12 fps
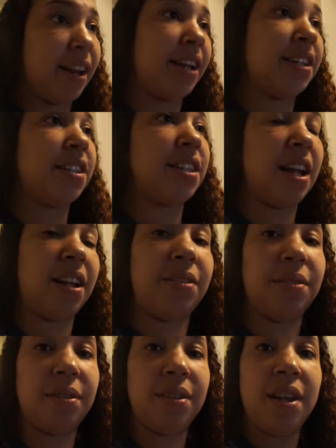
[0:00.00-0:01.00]
I just, I
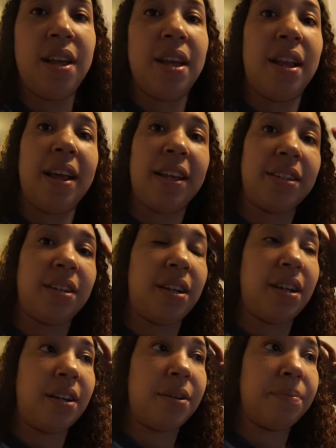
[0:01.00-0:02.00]
like
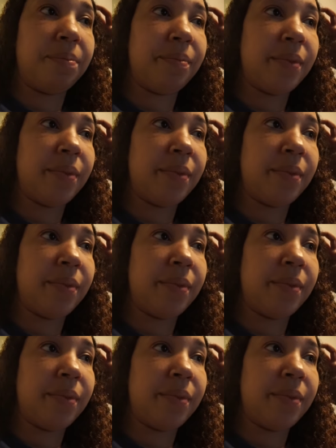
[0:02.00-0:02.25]
uh,